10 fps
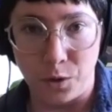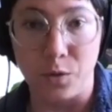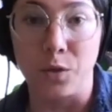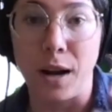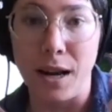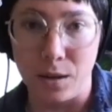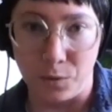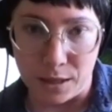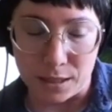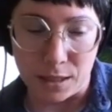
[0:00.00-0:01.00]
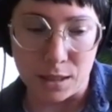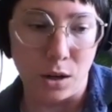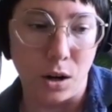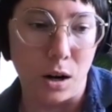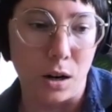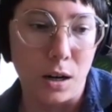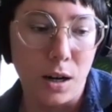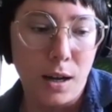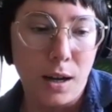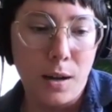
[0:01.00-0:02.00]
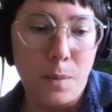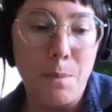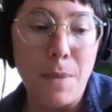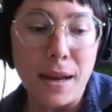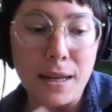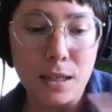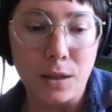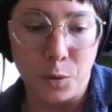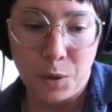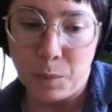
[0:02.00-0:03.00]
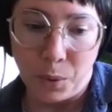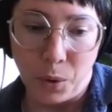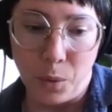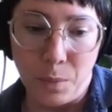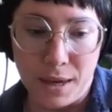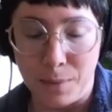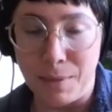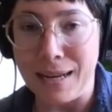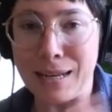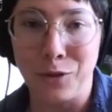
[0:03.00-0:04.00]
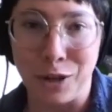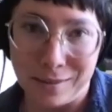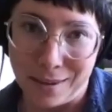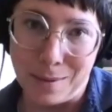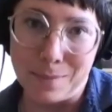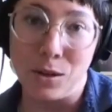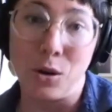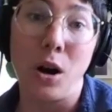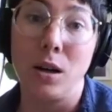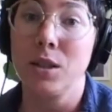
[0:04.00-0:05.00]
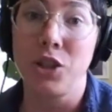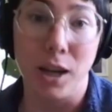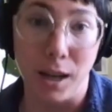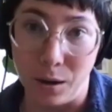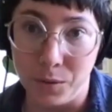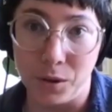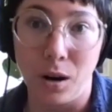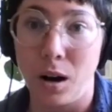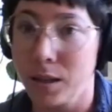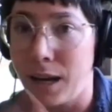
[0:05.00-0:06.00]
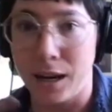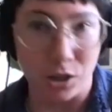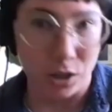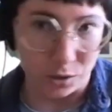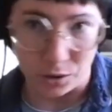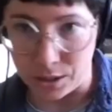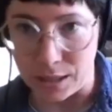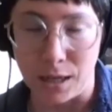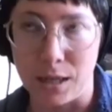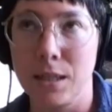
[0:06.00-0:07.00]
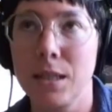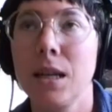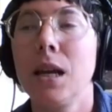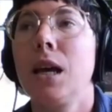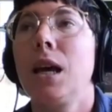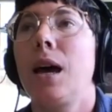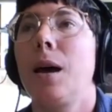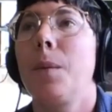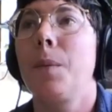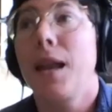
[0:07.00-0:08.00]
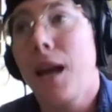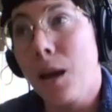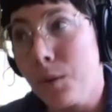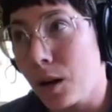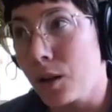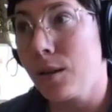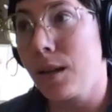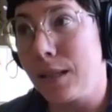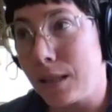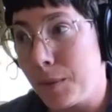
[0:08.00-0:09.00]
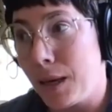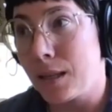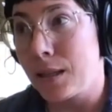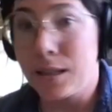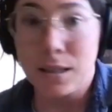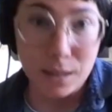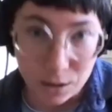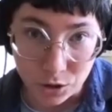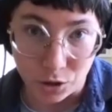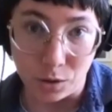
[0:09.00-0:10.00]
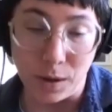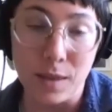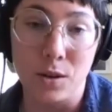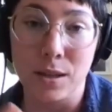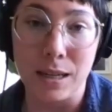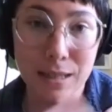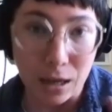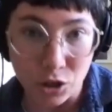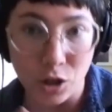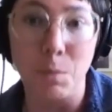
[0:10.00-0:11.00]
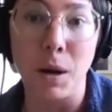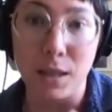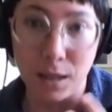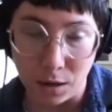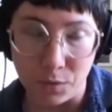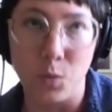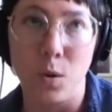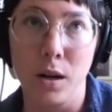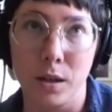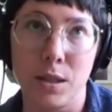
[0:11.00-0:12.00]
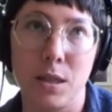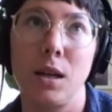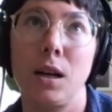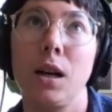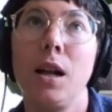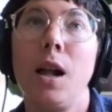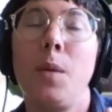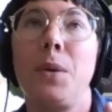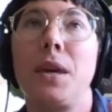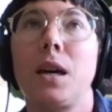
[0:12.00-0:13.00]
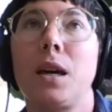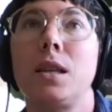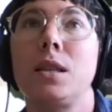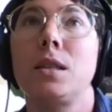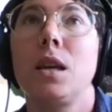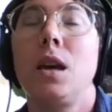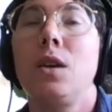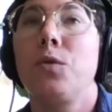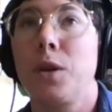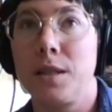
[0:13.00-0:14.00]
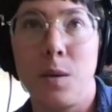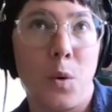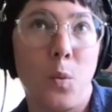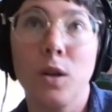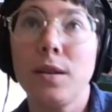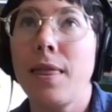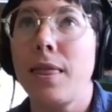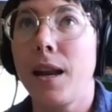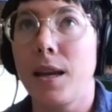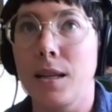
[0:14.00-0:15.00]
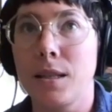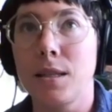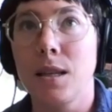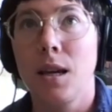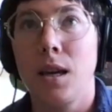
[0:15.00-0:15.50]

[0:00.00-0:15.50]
for a variety of reasons. There are many different people making many different claims that are hard to check out, that are hard to actually understand. And I would argue that in some cases that's intentional, right? There's an intentional muddying of the waters here because, for example, World Athletics